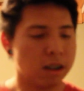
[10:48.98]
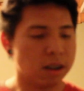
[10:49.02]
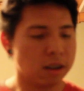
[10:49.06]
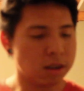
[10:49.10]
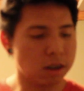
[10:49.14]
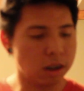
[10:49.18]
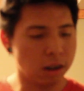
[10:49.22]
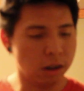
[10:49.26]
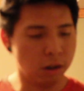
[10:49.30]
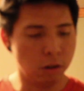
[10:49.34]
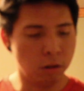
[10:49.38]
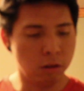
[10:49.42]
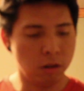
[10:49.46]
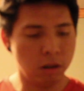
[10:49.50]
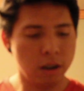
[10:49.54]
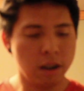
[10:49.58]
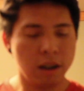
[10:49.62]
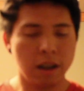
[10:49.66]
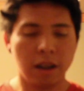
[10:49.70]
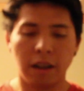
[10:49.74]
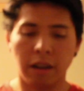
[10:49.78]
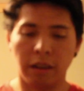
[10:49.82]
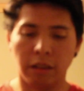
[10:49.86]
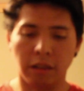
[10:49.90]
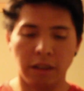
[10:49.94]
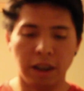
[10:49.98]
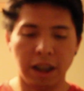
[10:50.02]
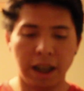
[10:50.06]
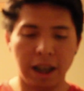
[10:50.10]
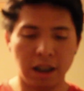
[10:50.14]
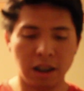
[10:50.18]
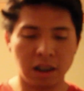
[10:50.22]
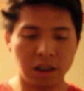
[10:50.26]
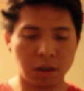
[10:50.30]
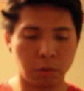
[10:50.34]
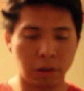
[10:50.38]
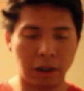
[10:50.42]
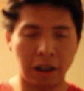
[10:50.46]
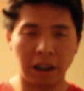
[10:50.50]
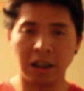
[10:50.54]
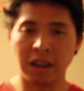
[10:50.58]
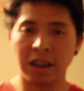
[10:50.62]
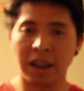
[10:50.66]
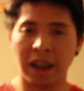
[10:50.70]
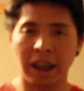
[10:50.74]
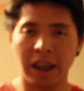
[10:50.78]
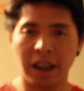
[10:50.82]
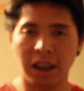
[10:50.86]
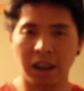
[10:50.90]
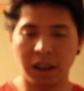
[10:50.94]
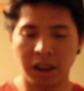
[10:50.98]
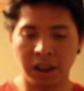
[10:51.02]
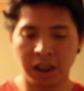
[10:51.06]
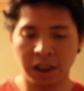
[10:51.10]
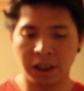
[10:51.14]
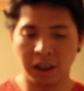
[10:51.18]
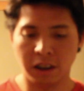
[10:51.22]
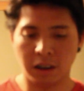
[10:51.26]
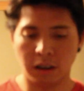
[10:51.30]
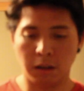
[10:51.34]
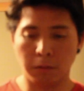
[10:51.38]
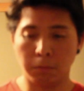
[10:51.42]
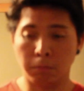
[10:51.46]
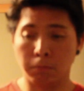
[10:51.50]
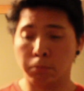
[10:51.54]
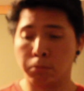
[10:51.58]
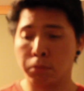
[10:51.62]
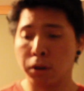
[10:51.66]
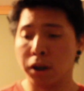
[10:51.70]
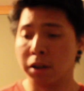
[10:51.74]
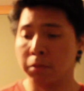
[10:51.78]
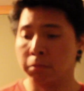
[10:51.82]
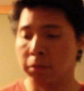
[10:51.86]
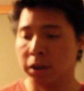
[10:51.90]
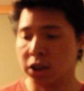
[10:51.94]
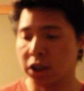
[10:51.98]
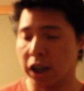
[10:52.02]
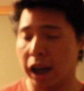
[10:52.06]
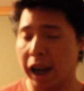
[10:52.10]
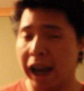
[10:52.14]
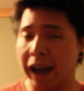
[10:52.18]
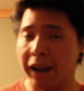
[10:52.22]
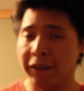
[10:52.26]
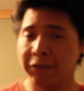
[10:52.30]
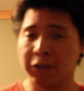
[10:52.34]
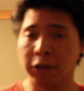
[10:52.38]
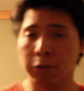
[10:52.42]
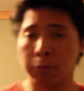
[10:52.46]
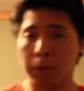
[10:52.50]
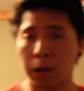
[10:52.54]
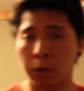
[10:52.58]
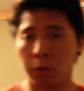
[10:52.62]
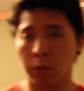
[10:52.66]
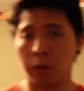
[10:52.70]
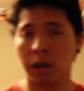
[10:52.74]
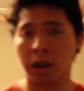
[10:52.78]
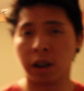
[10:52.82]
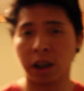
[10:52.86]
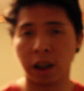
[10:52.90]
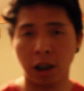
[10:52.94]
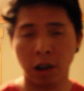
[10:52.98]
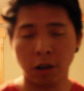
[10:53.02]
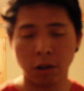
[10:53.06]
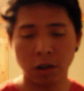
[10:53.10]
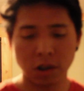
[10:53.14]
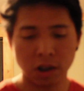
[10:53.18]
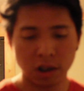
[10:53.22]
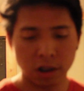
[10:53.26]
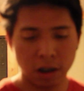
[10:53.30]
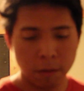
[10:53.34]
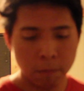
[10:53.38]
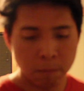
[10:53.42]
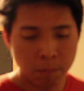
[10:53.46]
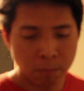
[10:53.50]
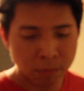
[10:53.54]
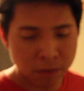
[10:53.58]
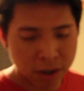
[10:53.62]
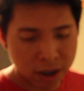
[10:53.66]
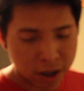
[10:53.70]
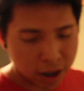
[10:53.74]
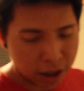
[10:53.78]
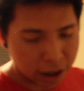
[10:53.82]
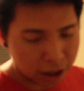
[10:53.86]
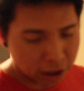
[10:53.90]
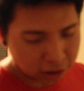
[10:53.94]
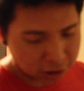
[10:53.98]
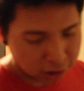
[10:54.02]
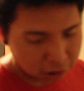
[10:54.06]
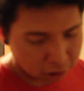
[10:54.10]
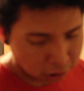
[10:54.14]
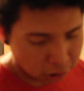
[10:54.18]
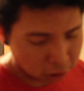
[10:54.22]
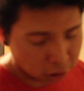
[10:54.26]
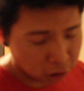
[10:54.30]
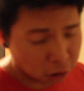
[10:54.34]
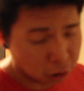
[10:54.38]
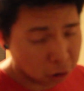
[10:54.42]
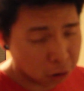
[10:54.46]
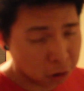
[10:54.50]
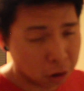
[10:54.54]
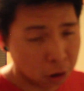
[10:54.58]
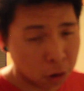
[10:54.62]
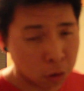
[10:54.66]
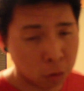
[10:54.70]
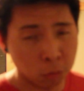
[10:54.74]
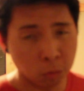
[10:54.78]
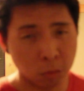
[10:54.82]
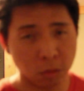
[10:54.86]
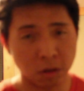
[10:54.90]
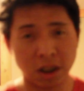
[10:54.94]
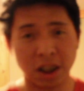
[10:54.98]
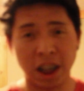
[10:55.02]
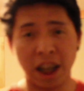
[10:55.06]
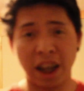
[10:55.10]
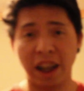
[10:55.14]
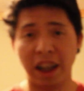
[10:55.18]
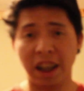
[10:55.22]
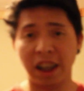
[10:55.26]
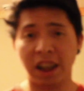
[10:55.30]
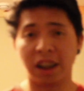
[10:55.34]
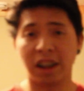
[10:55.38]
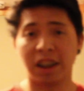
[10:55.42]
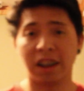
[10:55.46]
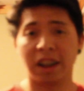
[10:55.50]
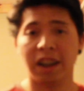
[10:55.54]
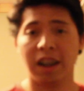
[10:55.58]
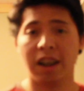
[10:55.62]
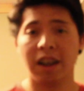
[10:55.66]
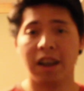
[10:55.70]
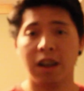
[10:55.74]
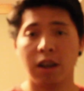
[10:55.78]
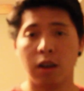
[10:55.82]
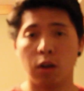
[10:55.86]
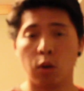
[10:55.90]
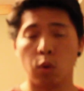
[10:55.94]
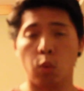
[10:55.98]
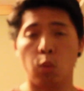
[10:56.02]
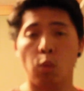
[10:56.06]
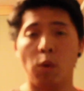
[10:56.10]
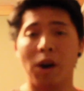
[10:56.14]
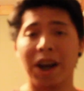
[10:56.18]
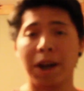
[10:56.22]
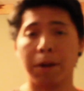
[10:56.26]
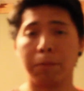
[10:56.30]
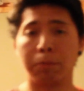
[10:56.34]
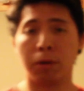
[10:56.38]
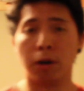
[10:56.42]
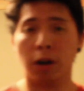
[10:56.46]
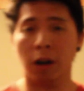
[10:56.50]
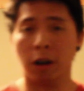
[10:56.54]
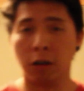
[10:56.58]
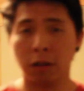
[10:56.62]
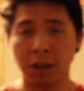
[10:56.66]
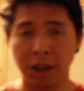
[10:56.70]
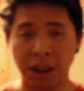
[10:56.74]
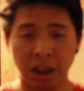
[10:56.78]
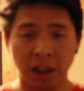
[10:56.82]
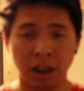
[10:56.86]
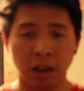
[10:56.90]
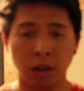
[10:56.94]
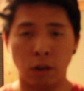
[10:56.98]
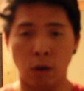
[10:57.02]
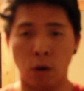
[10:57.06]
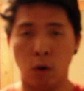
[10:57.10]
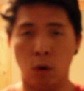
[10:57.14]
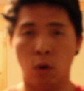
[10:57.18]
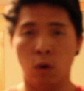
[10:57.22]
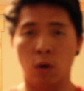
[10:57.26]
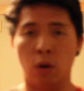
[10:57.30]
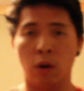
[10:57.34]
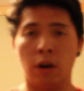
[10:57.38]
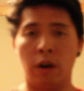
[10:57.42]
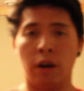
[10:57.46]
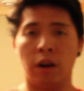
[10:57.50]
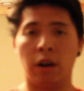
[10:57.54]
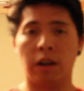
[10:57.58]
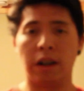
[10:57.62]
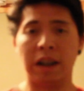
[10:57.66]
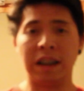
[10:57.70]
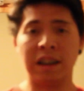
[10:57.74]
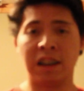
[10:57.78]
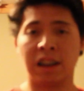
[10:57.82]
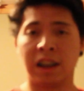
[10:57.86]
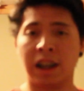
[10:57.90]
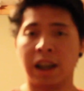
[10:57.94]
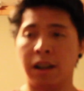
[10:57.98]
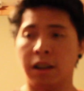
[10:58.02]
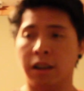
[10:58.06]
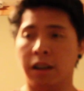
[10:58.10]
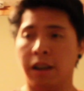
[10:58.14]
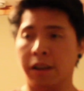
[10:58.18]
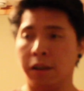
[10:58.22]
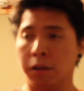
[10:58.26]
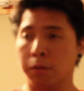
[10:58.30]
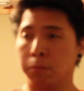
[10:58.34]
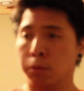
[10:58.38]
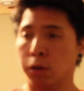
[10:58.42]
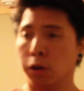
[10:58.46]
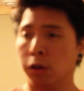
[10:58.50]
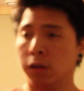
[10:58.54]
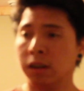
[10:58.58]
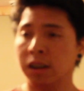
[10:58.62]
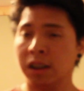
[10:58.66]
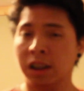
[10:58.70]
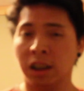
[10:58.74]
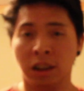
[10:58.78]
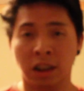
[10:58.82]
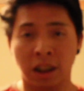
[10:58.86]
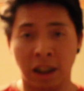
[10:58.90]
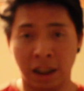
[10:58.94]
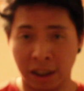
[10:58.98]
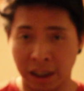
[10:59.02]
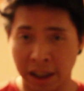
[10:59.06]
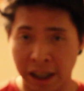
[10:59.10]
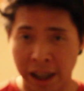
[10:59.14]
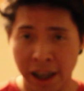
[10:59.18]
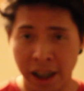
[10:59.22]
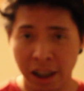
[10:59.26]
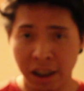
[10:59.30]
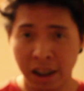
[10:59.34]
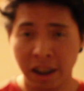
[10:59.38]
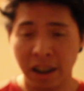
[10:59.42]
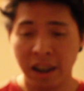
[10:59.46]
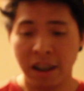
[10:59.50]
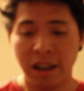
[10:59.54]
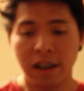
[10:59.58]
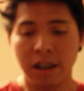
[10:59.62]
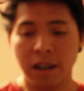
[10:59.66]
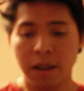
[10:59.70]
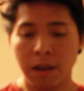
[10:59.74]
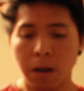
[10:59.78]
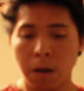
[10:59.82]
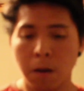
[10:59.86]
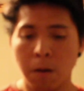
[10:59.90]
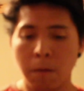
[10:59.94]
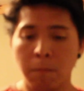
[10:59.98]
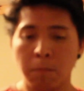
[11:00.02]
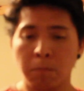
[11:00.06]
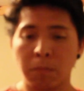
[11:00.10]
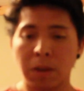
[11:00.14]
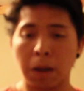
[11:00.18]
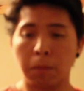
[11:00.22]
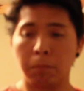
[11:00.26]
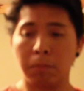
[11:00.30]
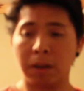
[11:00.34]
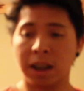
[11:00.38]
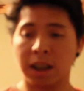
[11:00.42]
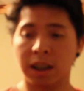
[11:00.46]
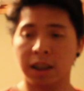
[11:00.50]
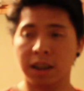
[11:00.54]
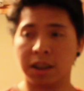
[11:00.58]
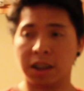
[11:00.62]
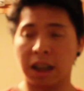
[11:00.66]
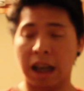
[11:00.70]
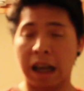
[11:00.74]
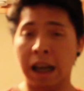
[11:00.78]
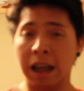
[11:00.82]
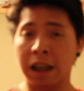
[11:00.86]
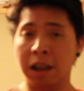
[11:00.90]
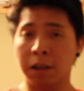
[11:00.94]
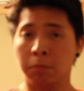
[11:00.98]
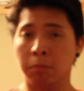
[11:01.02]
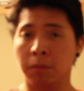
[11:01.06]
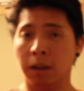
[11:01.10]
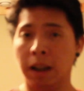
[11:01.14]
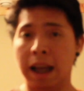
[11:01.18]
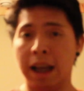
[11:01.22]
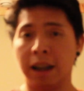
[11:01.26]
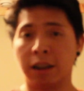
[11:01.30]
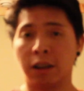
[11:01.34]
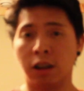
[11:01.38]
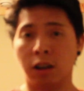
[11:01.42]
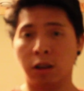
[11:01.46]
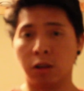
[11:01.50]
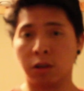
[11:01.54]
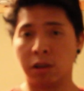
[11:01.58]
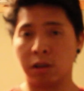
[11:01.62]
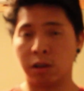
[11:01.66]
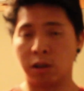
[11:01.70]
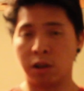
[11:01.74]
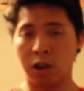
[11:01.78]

So that is what I take pretty much after my workouts. I don't take whey protein or any kind of other protein like that because I am lactose